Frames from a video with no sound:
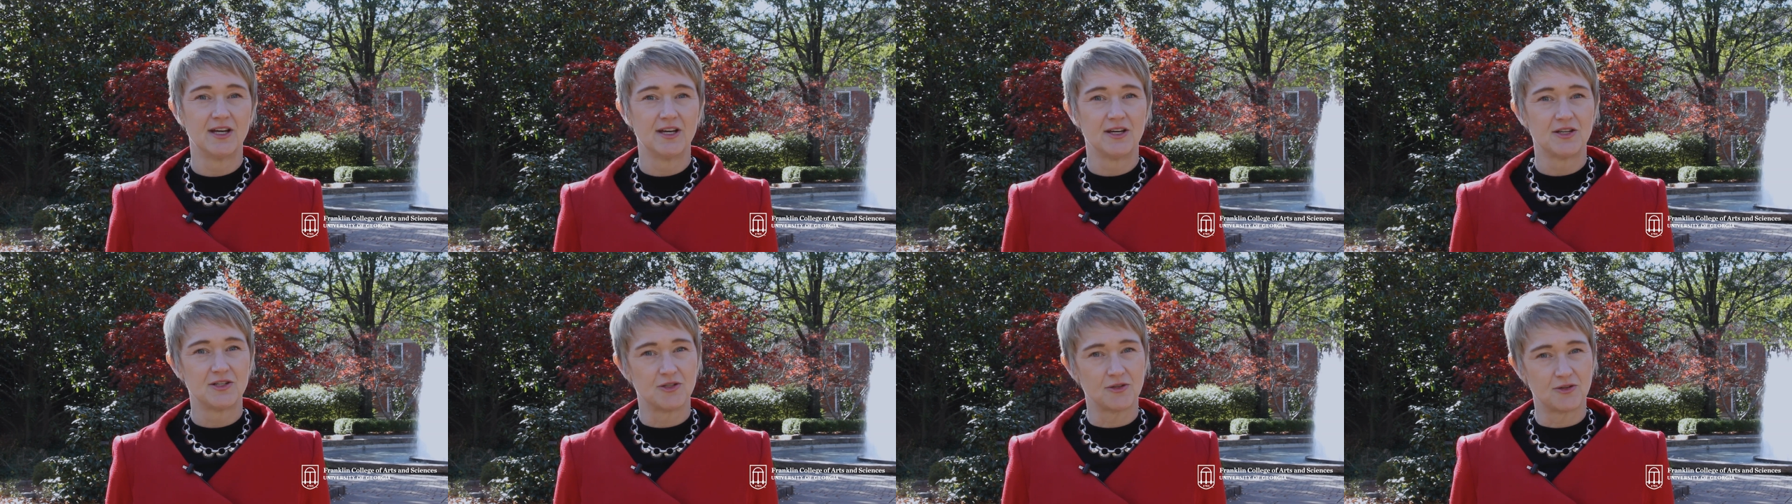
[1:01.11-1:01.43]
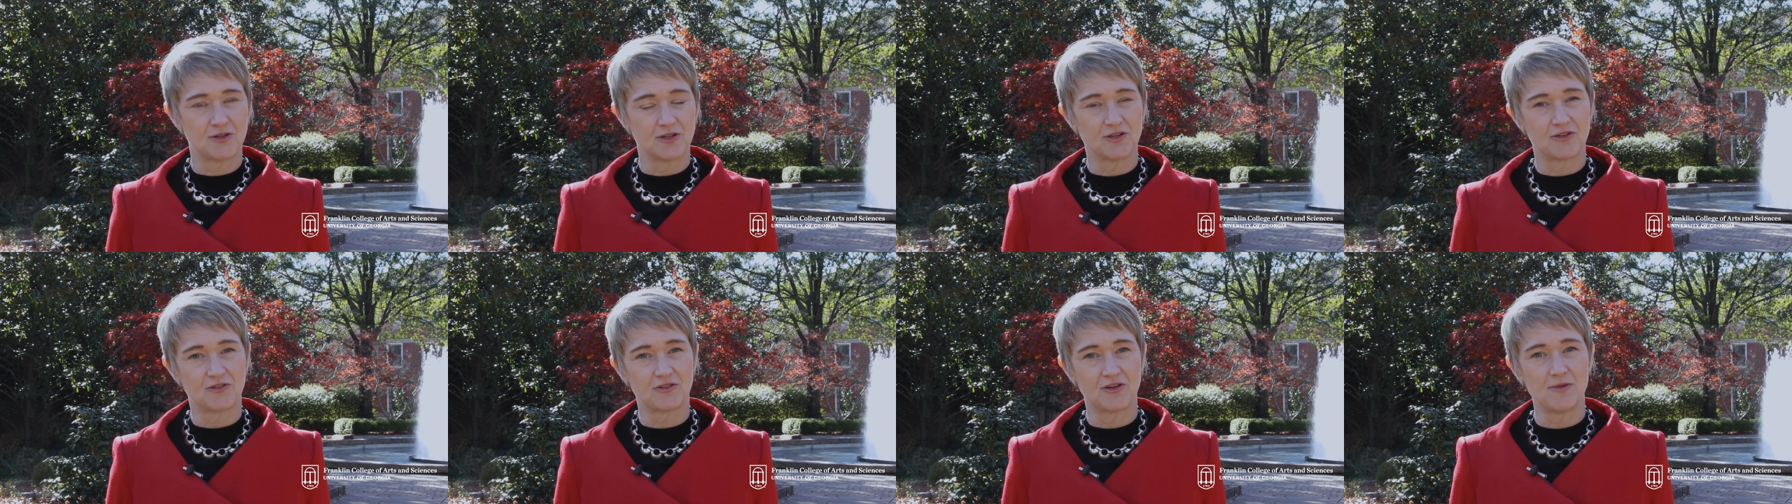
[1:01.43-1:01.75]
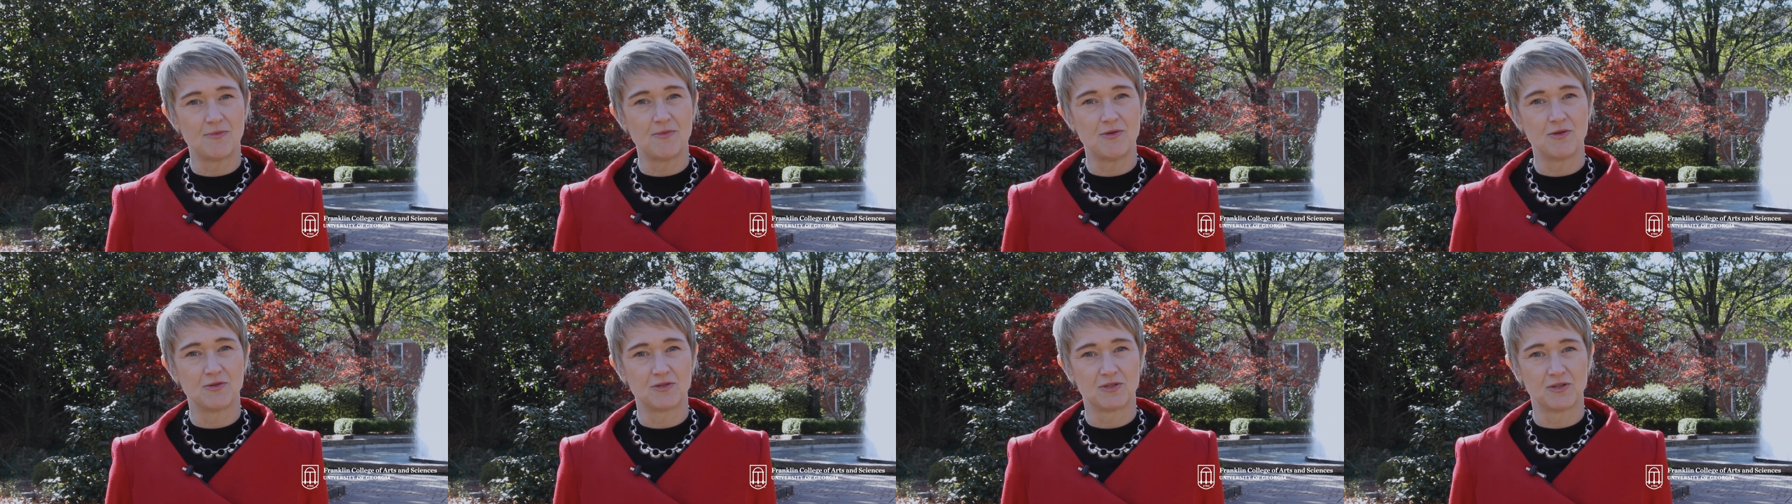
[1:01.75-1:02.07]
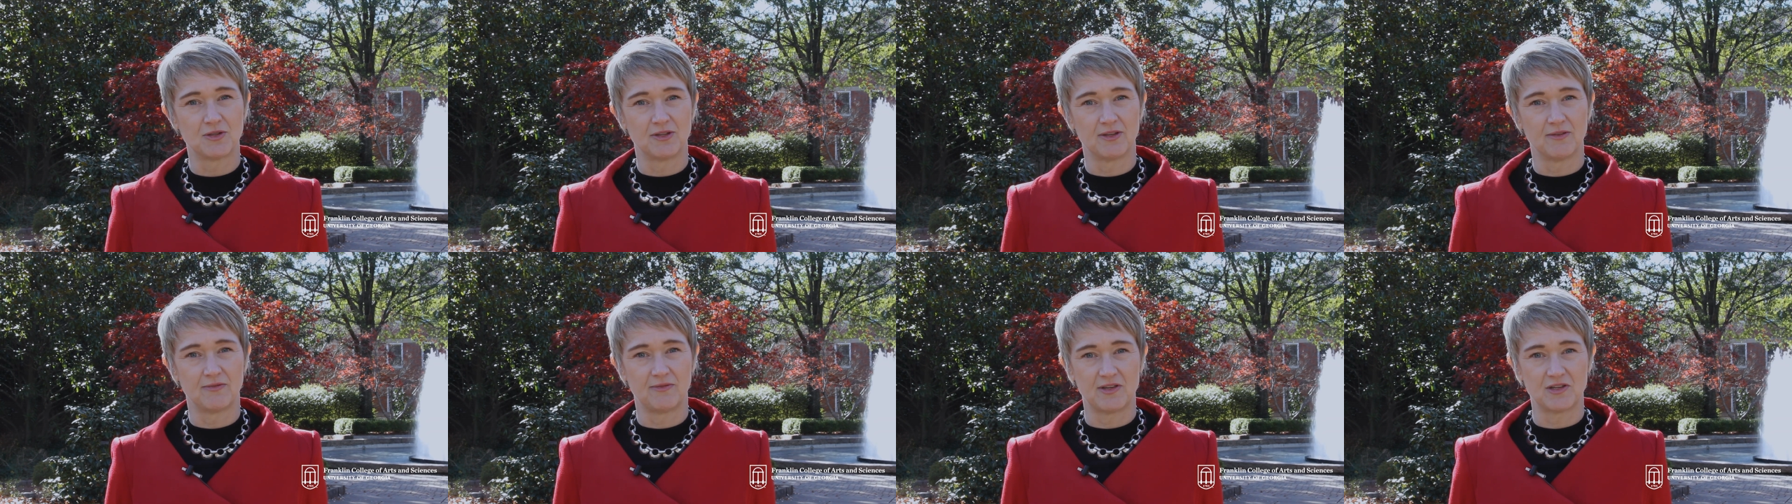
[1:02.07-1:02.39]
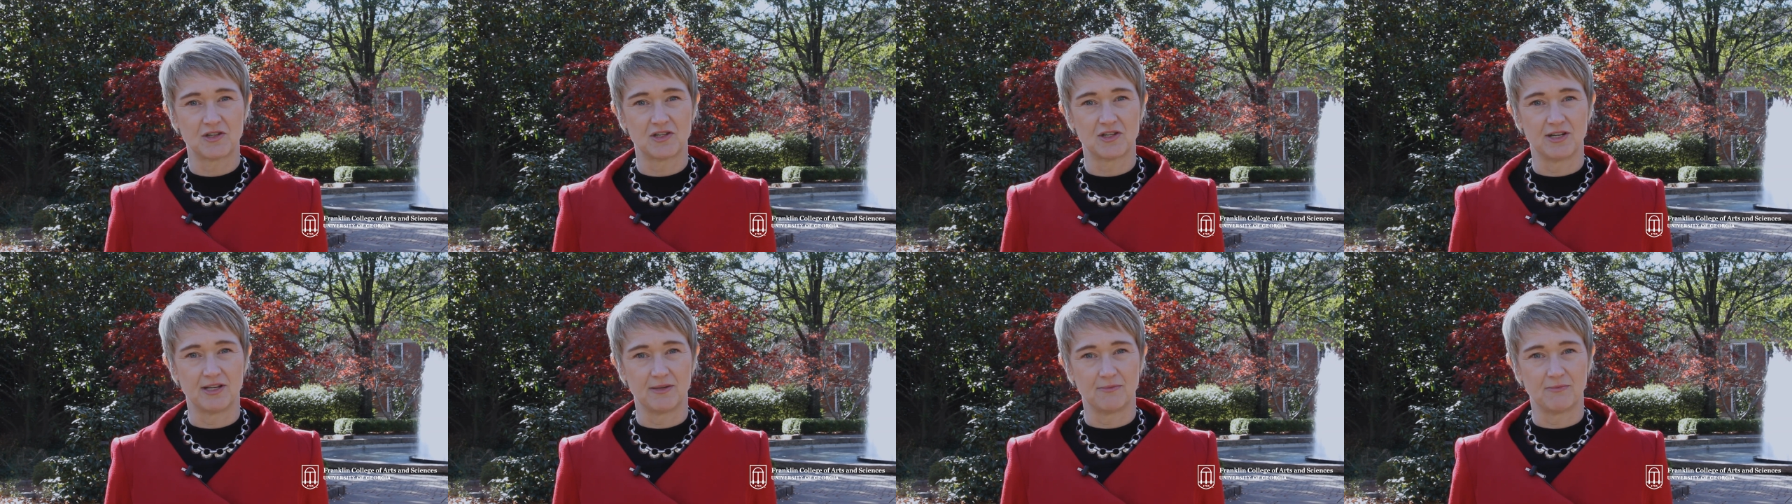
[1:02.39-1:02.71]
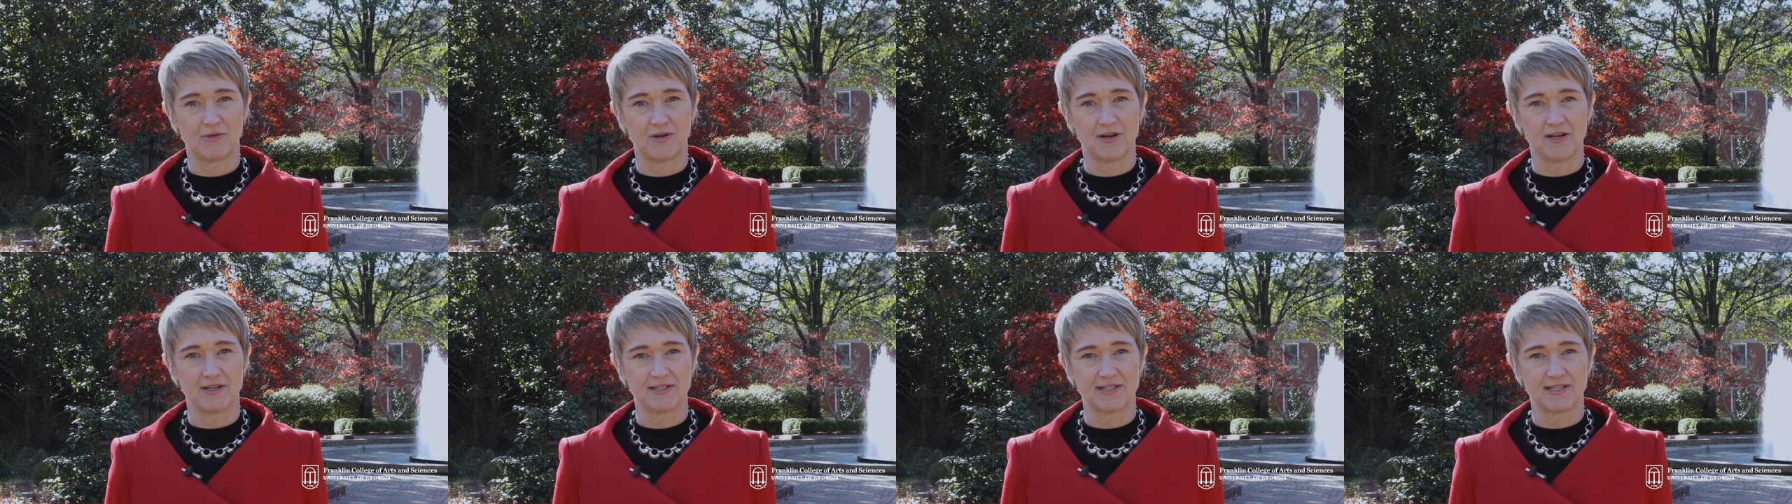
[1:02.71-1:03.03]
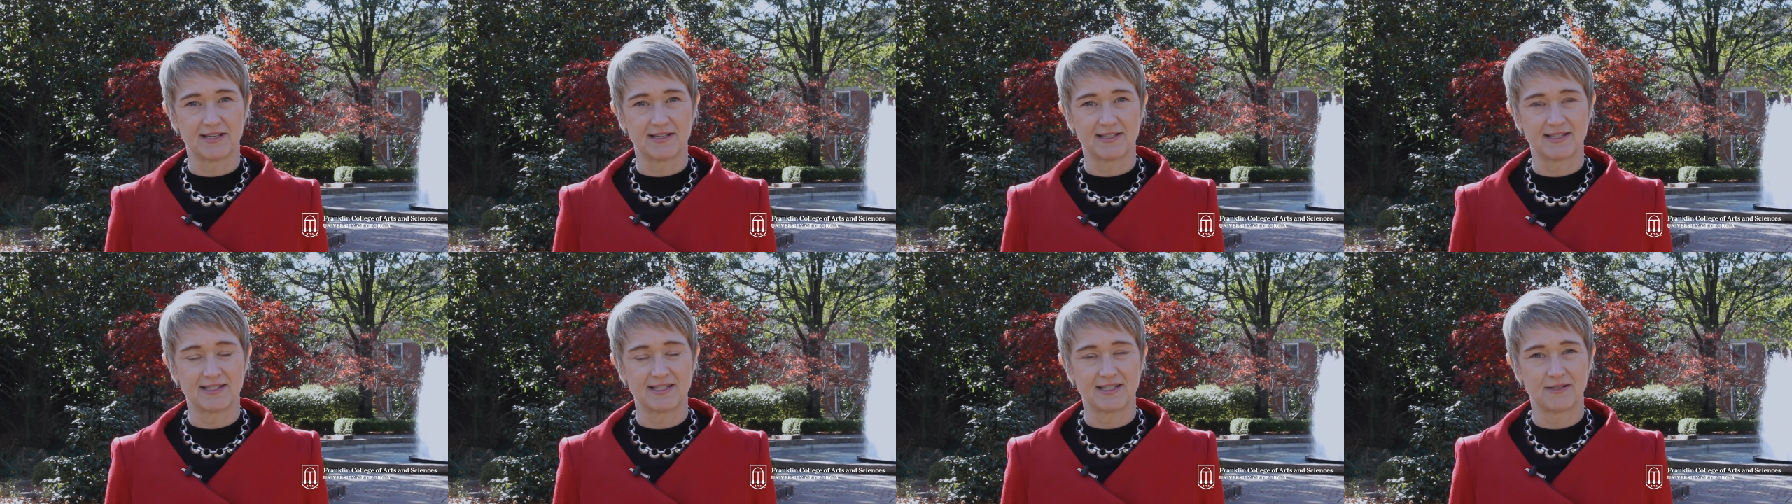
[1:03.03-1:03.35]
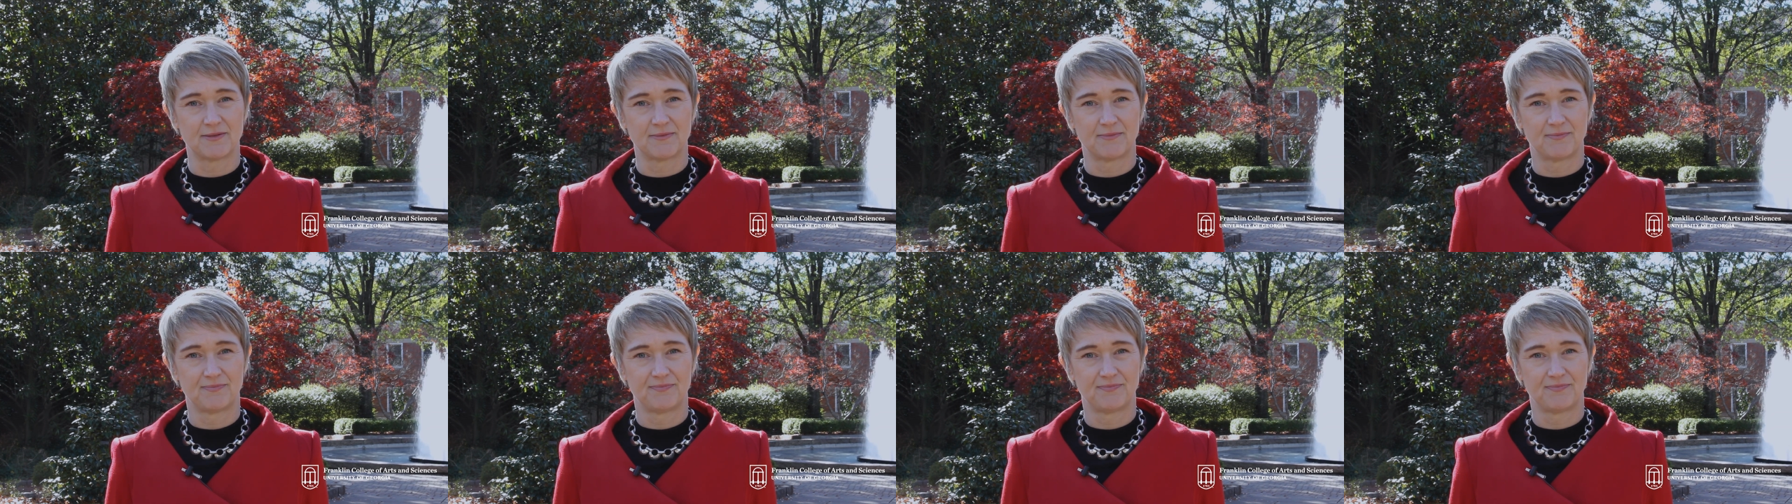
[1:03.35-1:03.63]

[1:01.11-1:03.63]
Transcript: to contribute to the visioning process.